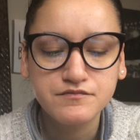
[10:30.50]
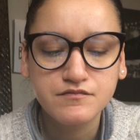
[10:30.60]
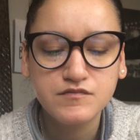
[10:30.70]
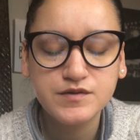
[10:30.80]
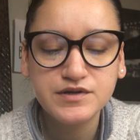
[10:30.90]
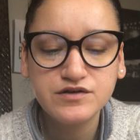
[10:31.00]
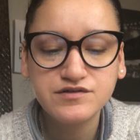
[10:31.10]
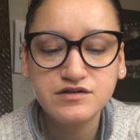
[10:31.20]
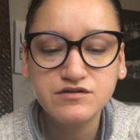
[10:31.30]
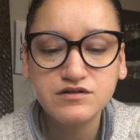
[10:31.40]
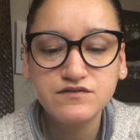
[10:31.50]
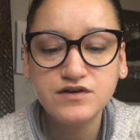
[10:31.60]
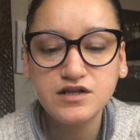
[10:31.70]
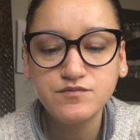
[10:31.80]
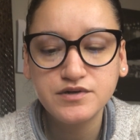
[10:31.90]
Maybe you're still
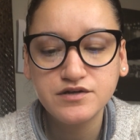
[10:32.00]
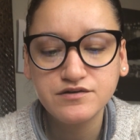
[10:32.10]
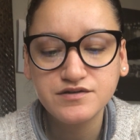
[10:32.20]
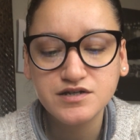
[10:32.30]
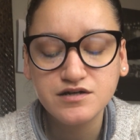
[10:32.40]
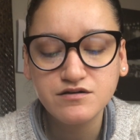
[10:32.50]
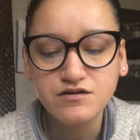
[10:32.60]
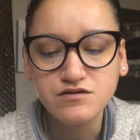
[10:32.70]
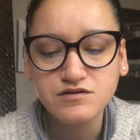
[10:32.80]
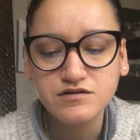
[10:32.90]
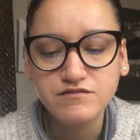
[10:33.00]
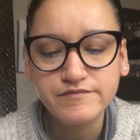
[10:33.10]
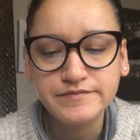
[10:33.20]
developing your skills.